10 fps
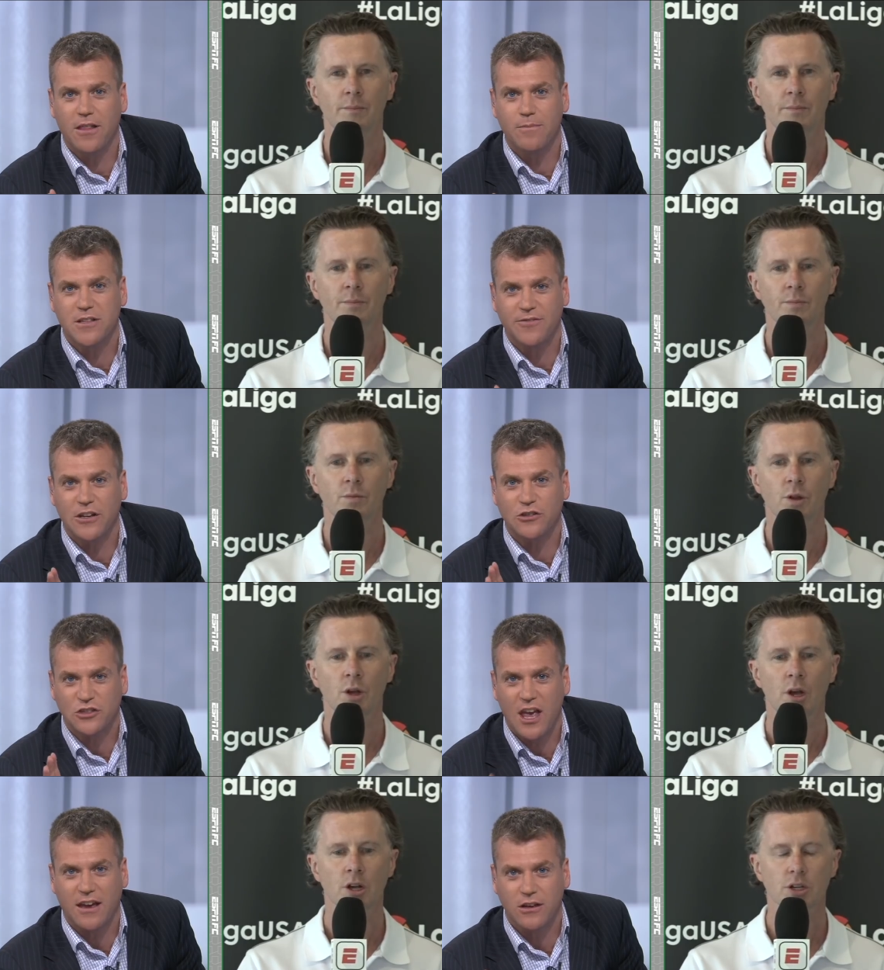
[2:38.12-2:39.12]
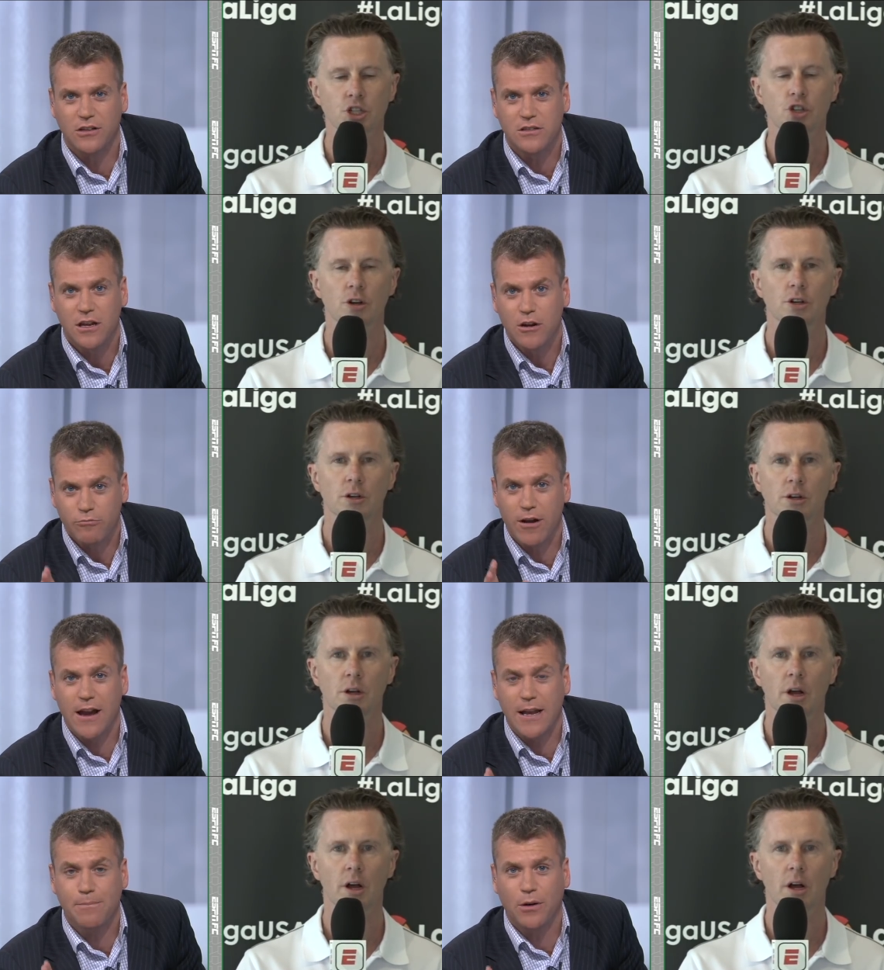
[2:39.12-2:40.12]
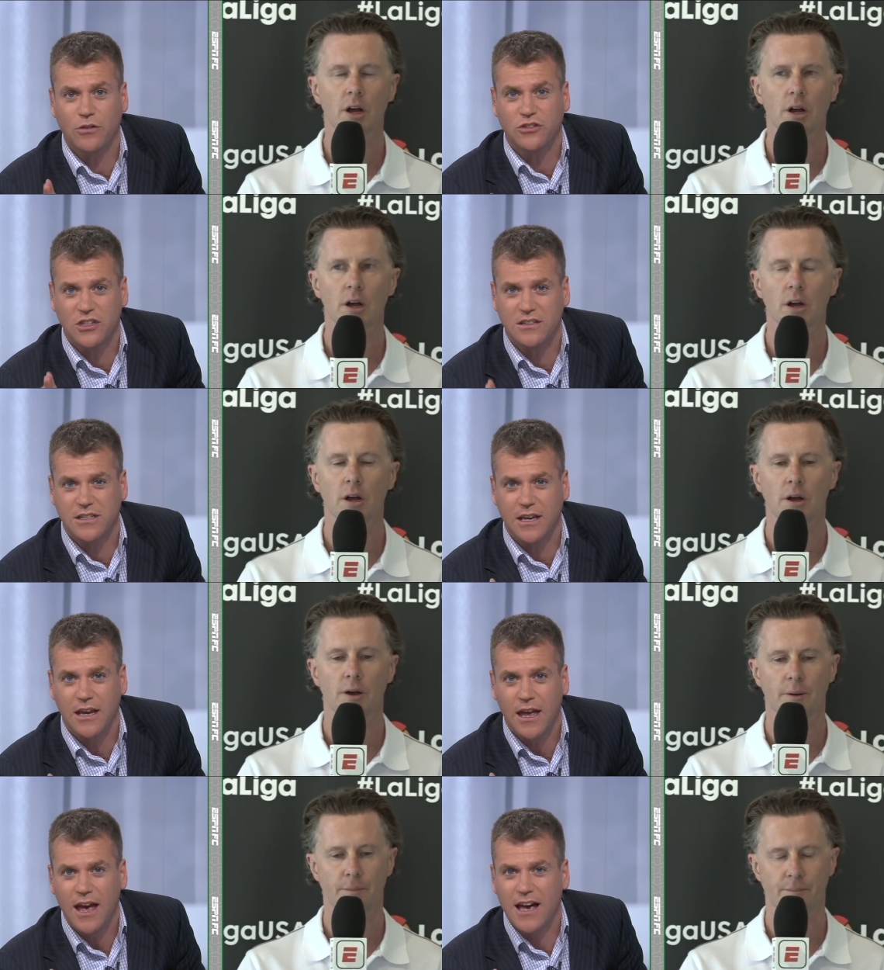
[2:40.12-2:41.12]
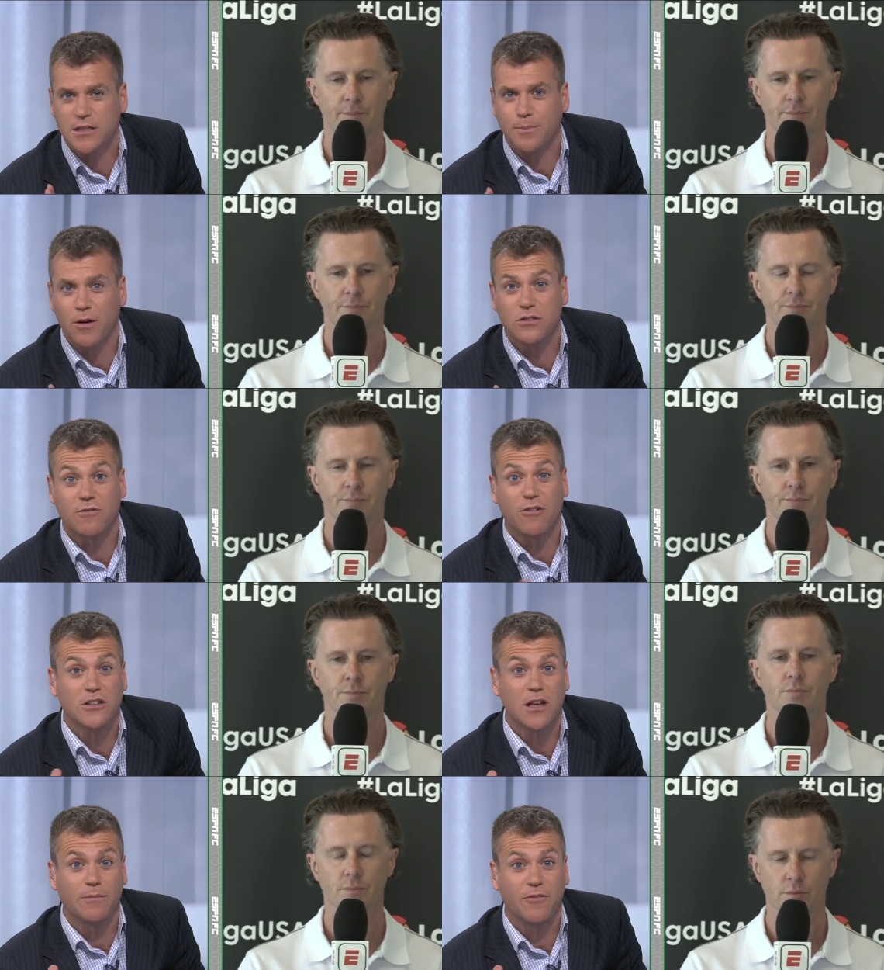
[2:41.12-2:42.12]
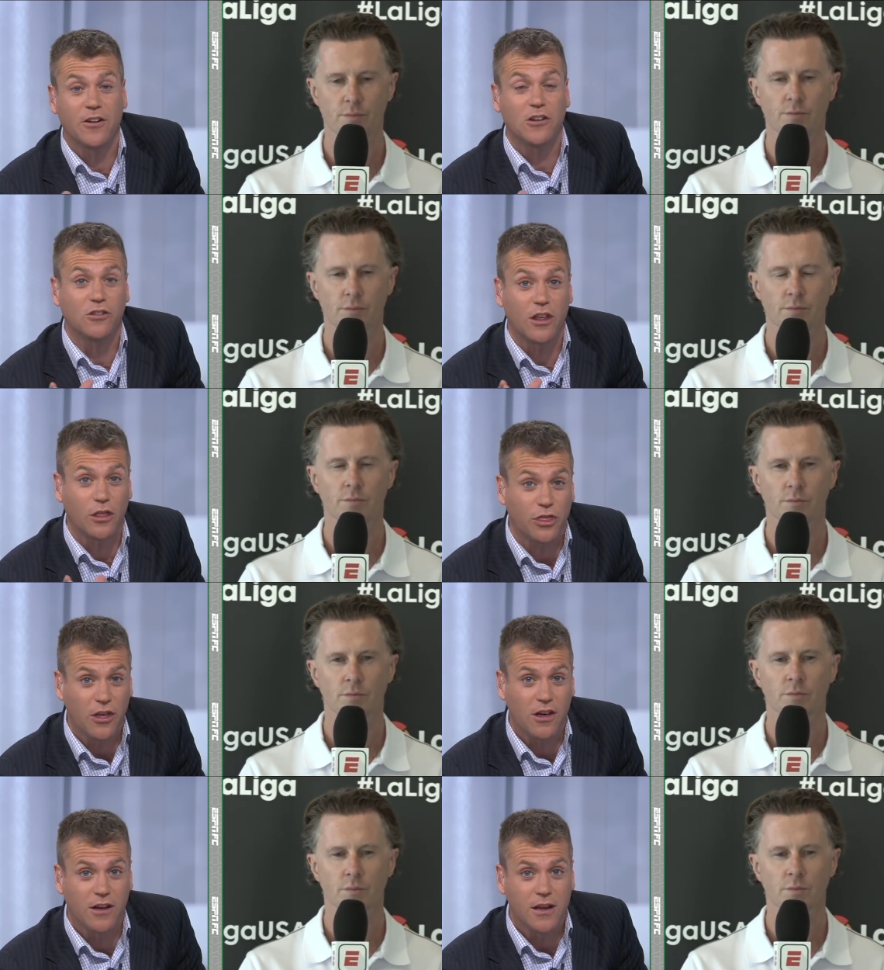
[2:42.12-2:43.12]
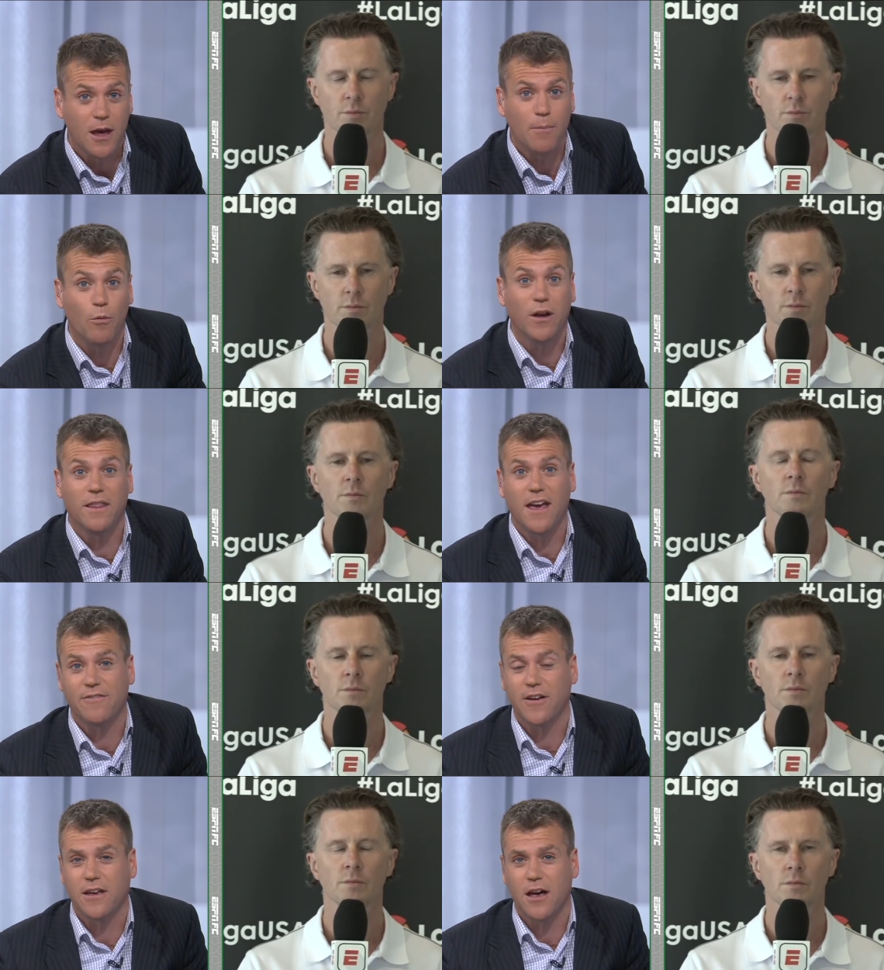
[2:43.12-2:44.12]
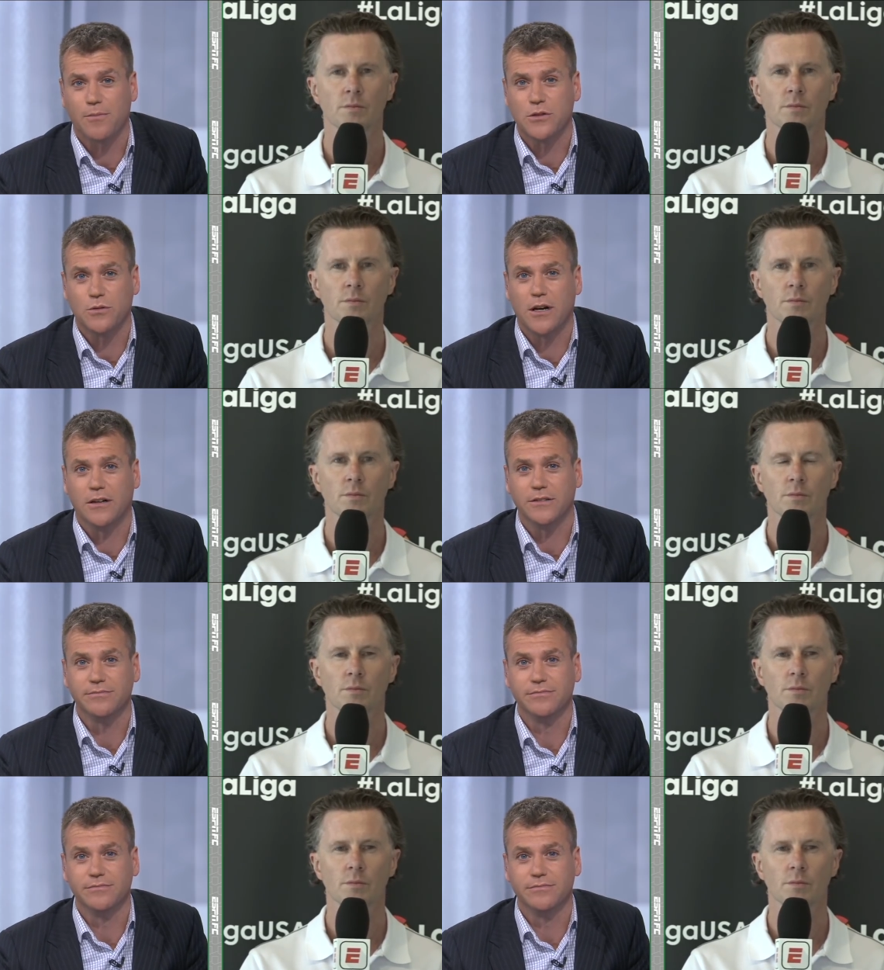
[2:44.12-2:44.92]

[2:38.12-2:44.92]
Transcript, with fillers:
Speaker 1: them to finish second, so, really push City, as opposed to, for example, finishing third, but winning the FA Cup as well.